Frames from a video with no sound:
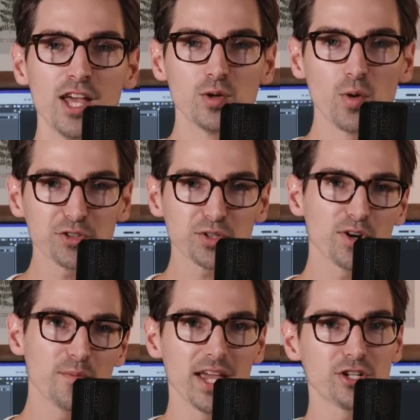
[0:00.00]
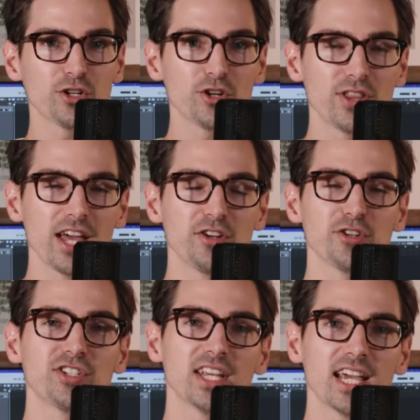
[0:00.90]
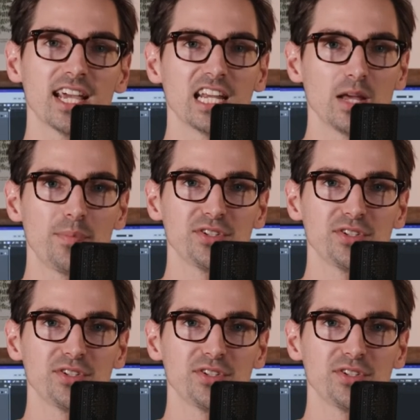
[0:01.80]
You also want to make sure that you're singing in a